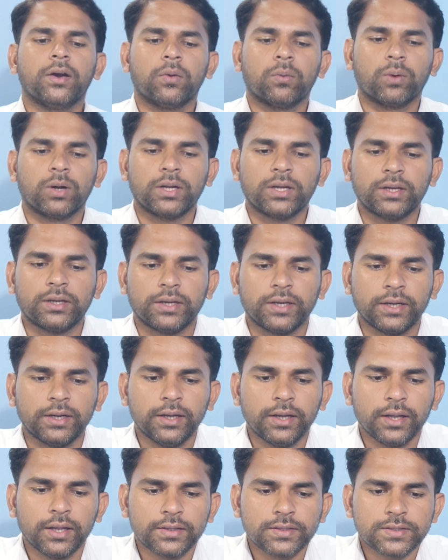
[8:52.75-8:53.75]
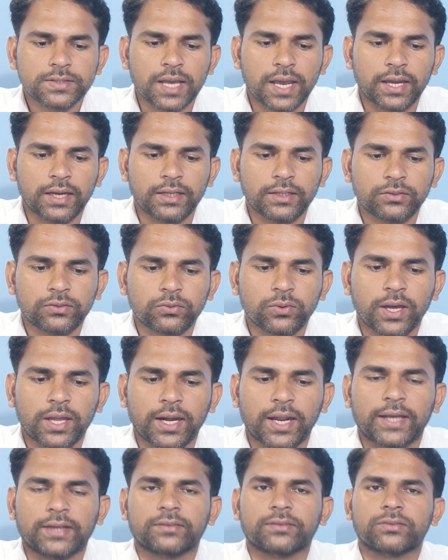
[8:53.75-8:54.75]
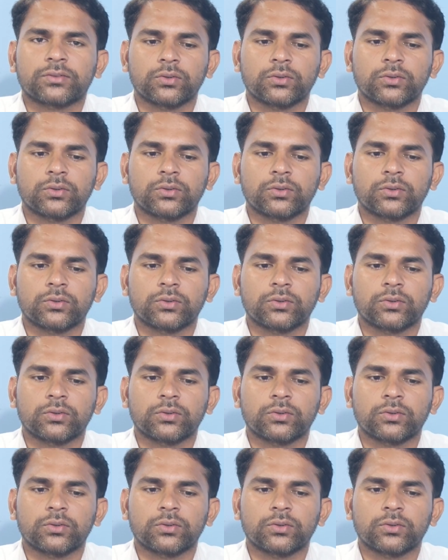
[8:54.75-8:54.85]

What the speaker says: what needed, sin square x.